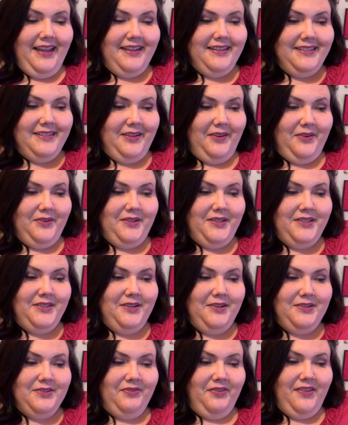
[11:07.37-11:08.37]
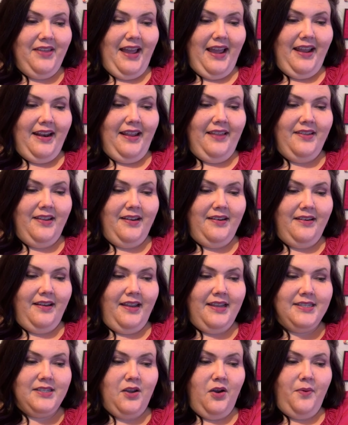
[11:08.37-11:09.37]
So good news for that. And then,
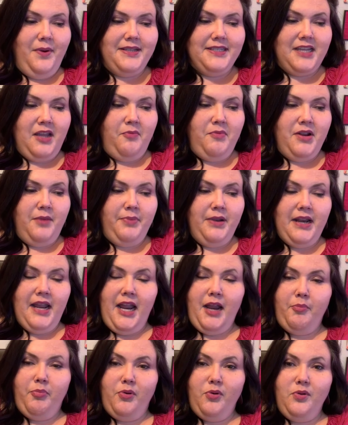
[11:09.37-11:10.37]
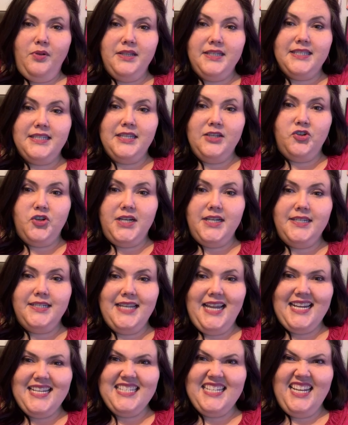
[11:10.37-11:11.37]
as always, coming up in April is the dreaded
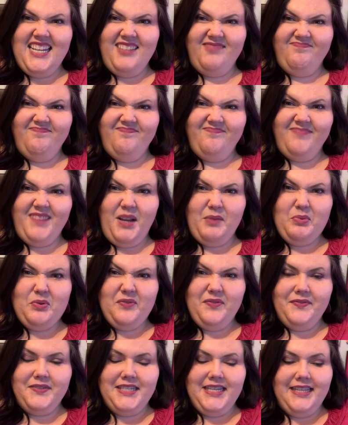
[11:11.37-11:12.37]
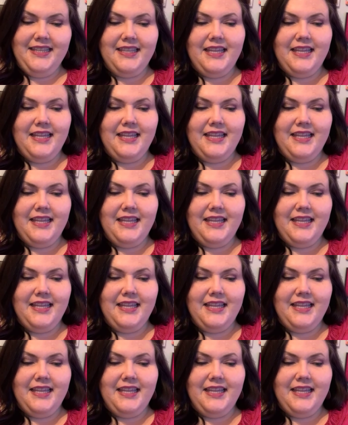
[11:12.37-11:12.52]
tax day, April 15th.